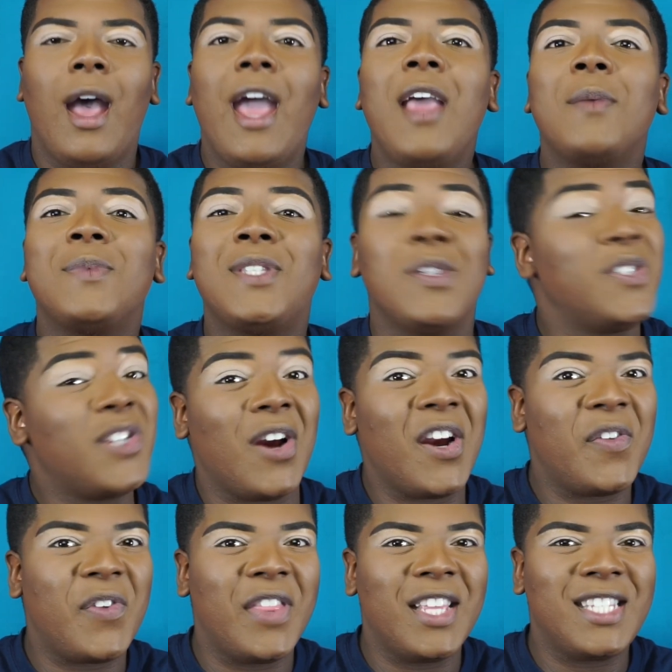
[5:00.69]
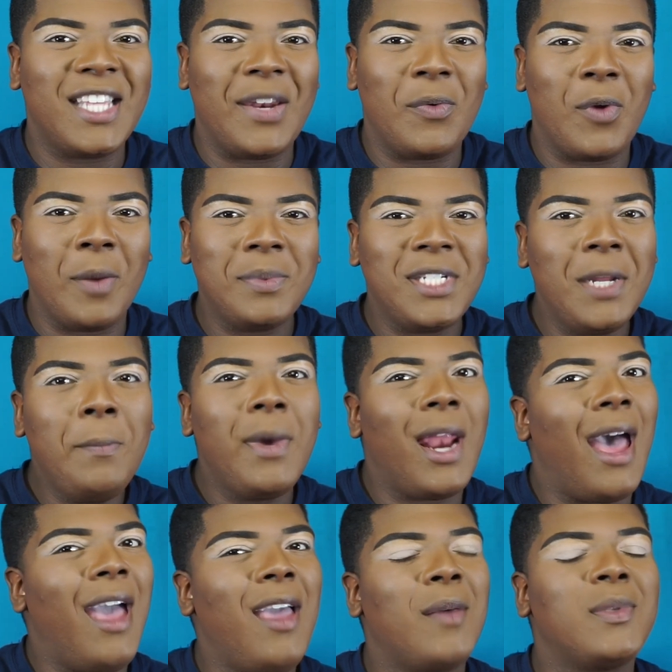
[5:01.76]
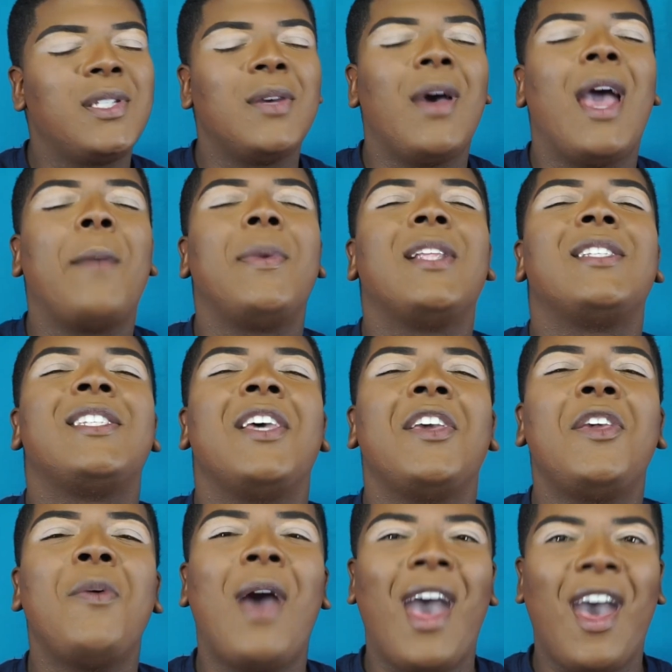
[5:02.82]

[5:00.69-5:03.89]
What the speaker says: I am so sorry for this interruption, but I am so happy to tell you I